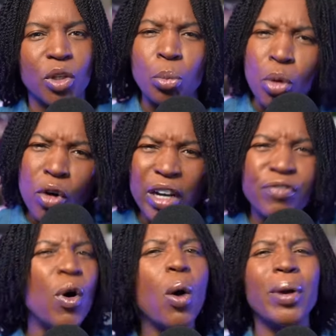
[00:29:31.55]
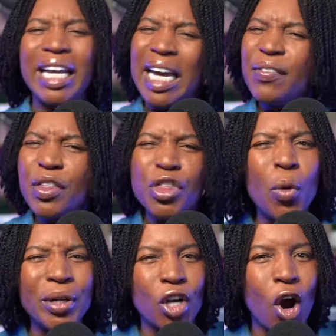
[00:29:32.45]
Moving forward, even
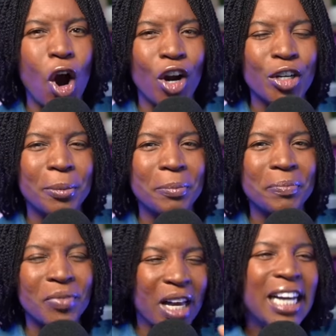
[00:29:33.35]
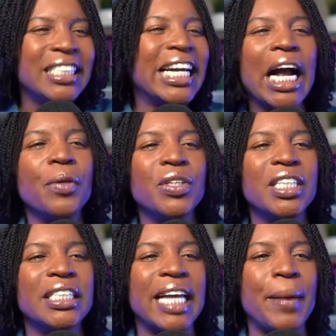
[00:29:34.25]
though it's hard, check out this
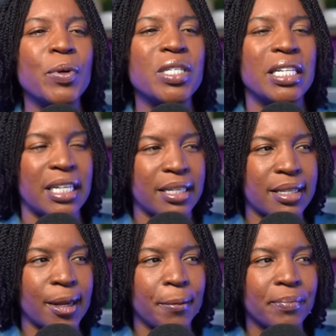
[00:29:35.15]
example sentence.